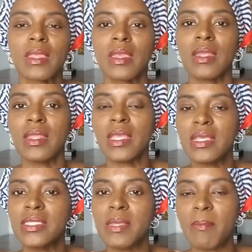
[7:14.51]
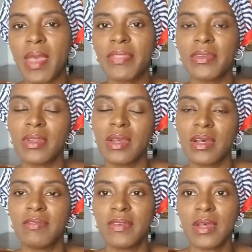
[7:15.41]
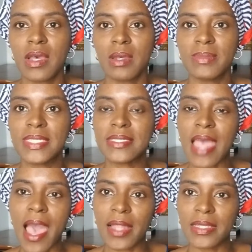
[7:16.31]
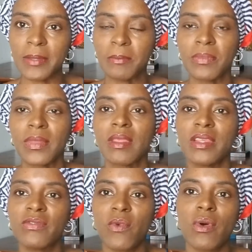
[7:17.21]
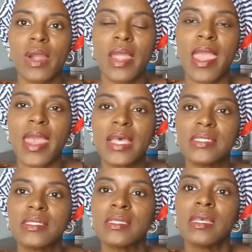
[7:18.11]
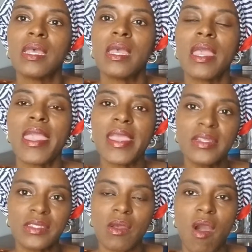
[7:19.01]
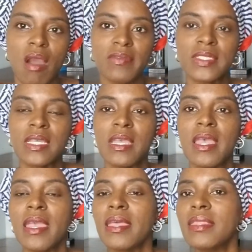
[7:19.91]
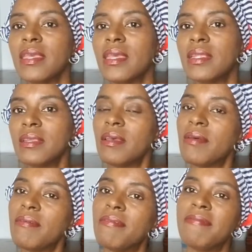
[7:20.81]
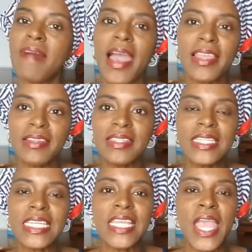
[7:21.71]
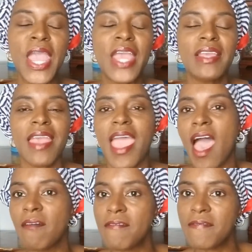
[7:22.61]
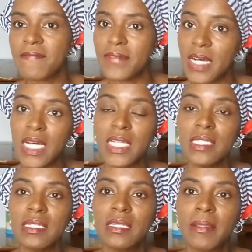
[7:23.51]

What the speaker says: an easy method of styling as far as headscarves. And then finally, have fun